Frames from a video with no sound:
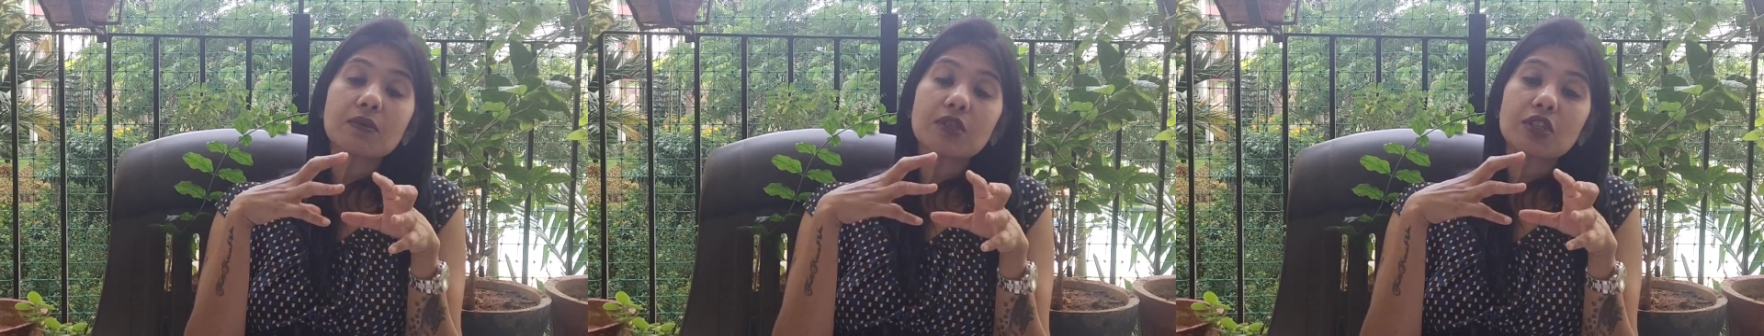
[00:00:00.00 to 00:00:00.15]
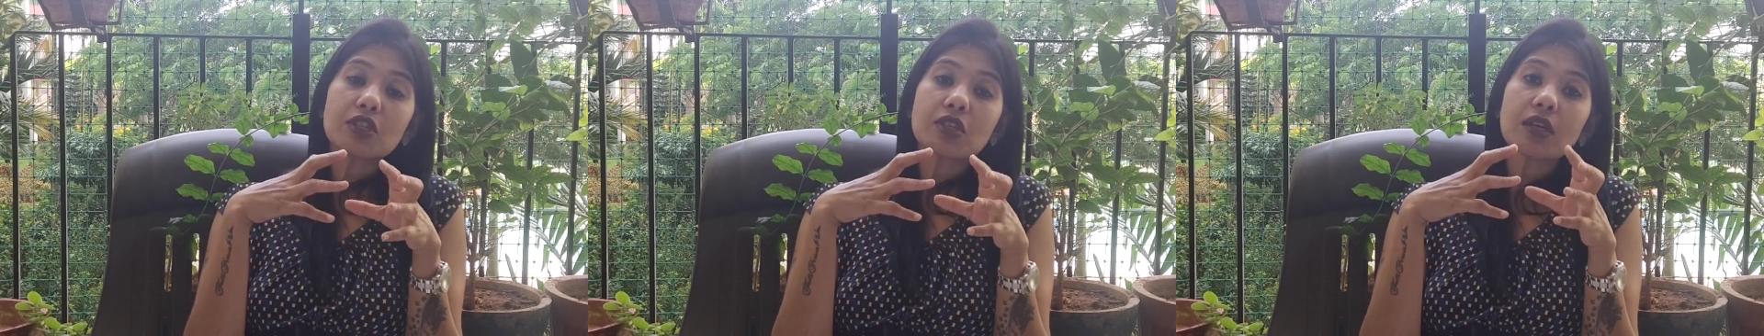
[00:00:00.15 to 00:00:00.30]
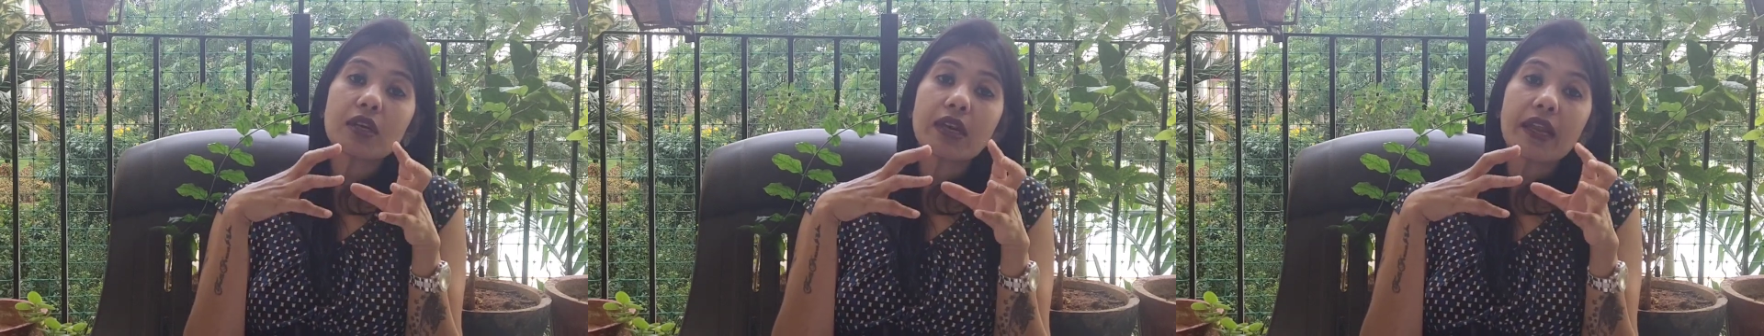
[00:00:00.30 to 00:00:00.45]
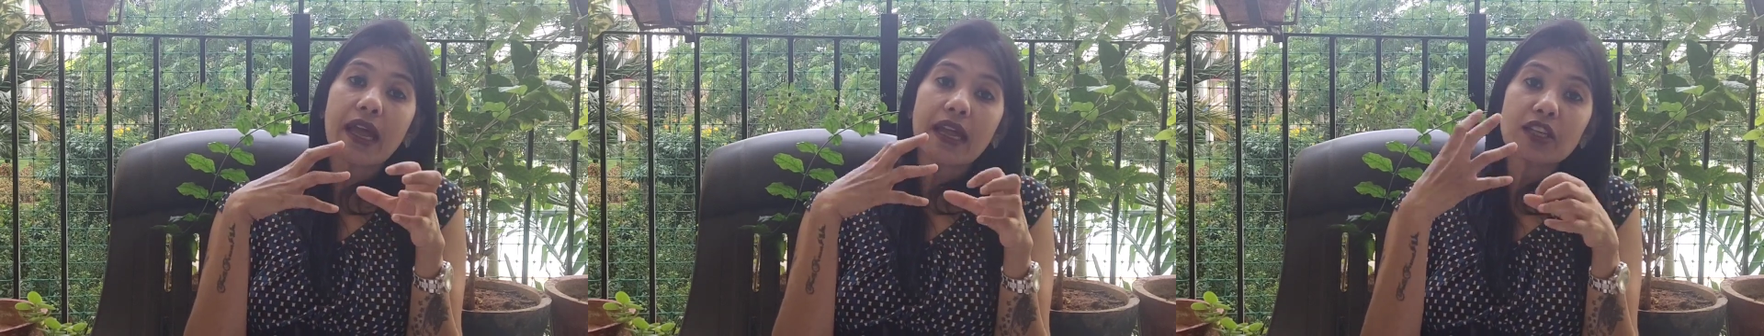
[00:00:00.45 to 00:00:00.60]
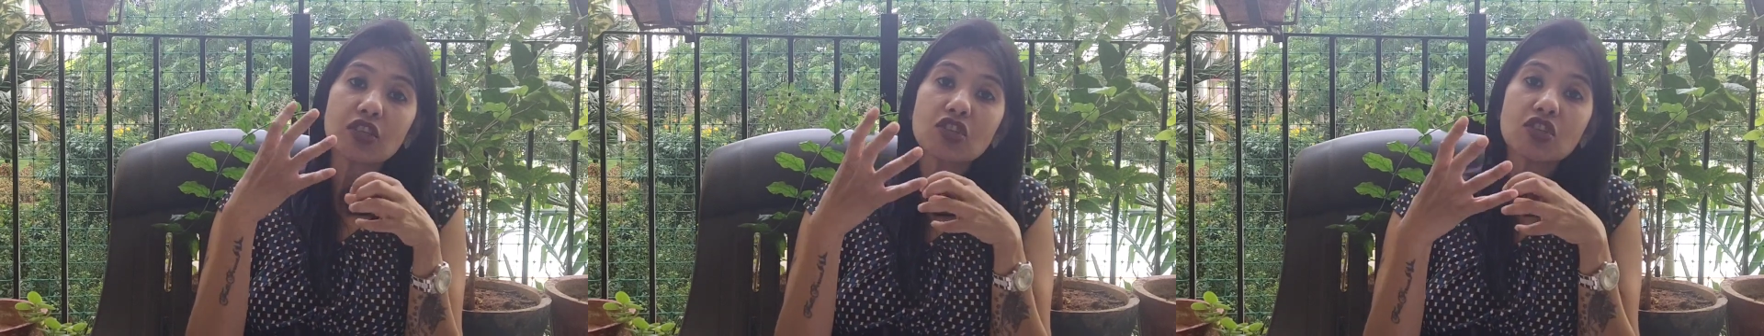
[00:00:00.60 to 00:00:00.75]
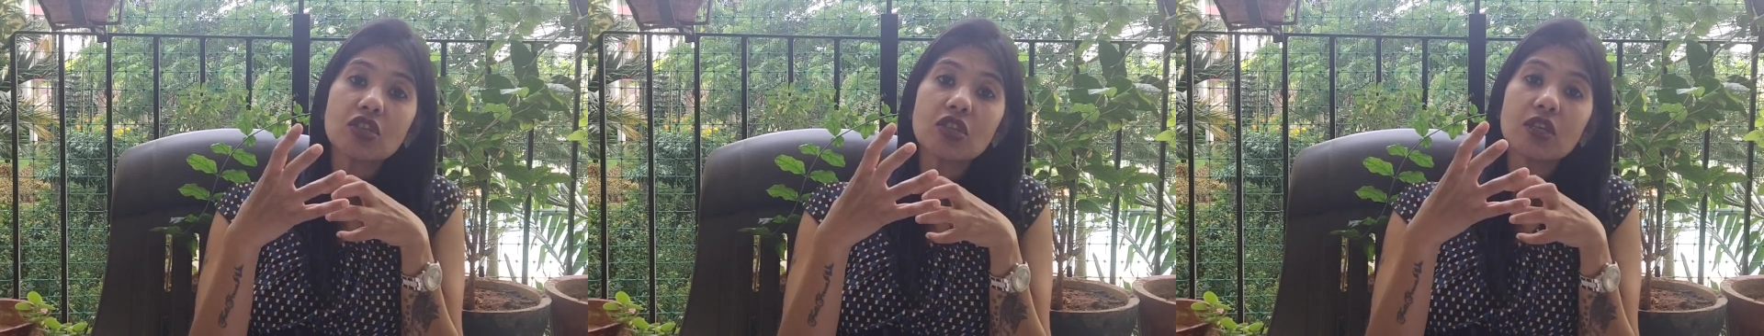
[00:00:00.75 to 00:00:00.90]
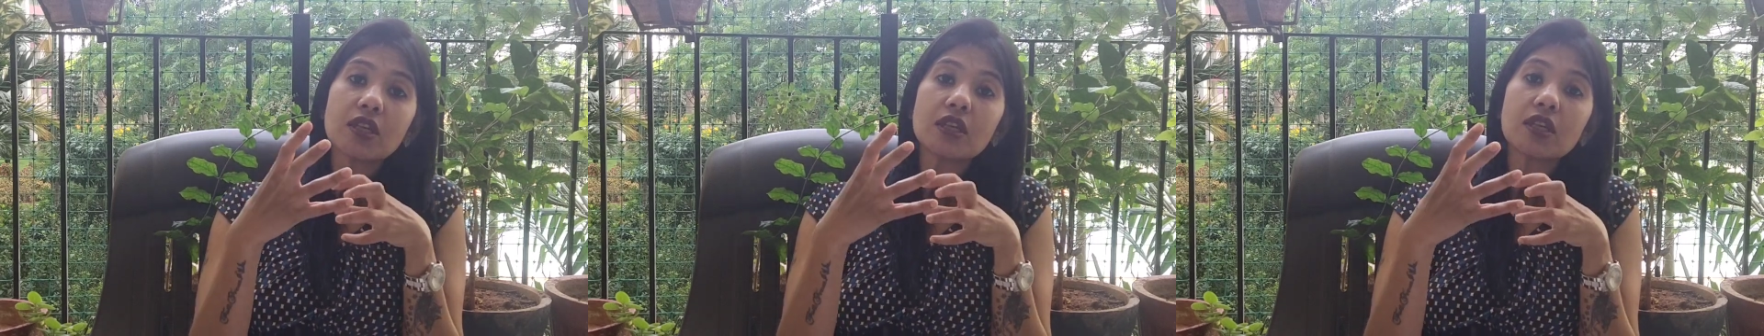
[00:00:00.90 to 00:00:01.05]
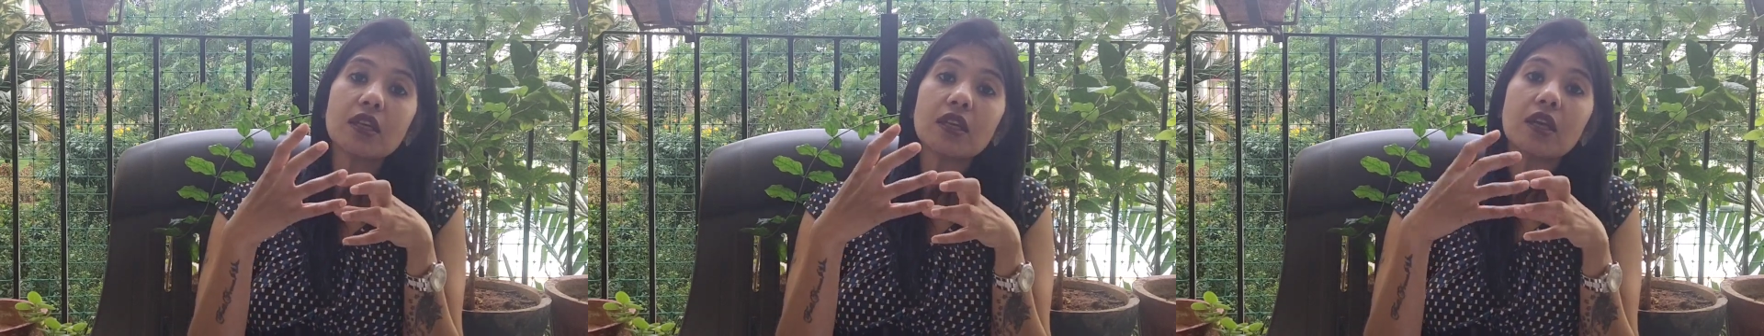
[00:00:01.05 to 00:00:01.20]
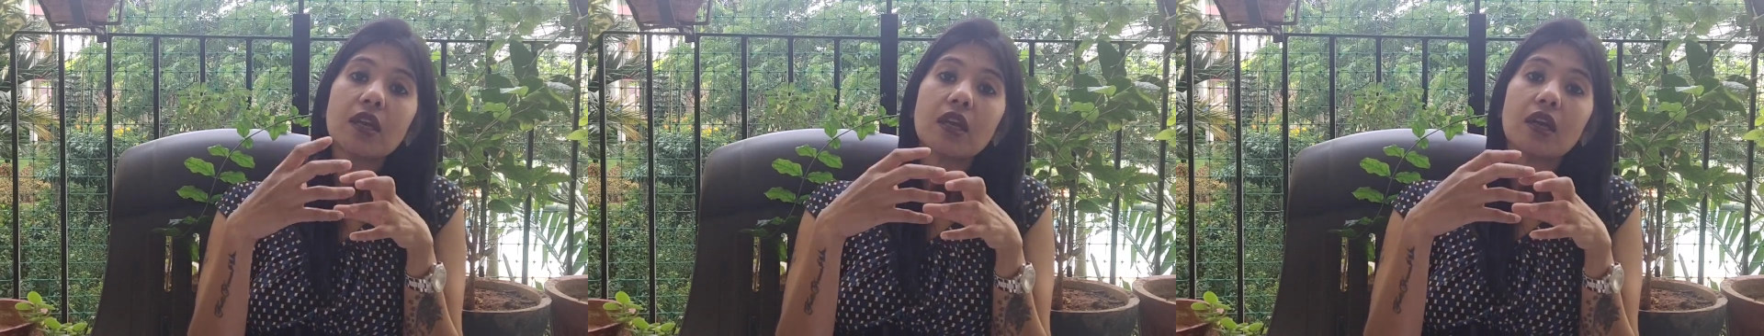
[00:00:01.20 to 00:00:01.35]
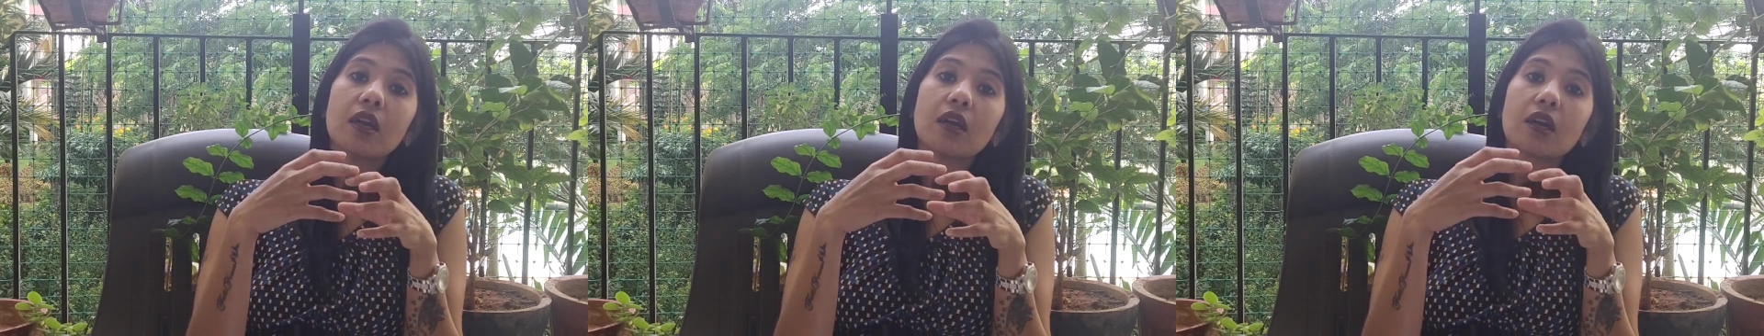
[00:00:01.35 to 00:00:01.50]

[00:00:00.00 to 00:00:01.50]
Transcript: which are naturally